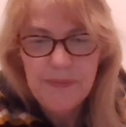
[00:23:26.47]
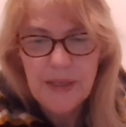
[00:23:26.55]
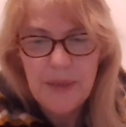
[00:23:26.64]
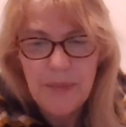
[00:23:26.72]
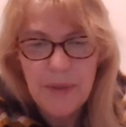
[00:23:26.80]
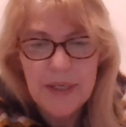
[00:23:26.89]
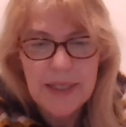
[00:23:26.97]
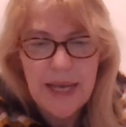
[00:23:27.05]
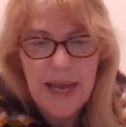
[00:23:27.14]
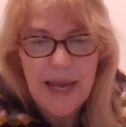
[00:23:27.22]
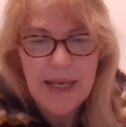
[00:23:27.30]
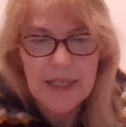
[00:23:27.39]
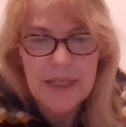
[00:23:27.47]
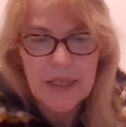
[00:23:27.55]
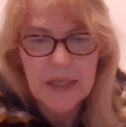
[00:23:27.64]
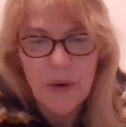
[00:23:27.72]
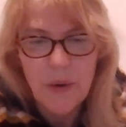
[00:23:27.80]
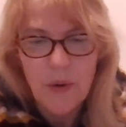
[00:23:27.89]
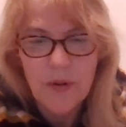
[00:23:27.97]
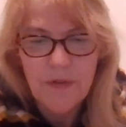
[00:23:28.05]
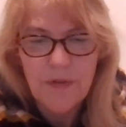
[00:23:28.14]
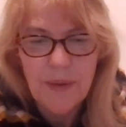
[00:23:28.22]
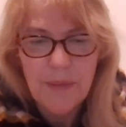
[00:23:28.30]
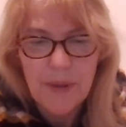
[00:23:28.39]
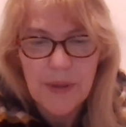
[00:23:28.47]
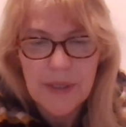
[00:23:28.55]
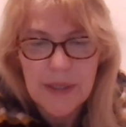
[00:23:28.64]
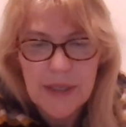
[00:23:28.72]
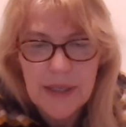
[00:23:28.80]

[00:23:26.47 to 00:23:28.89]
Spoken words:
He put his hand into the hole, fumbled,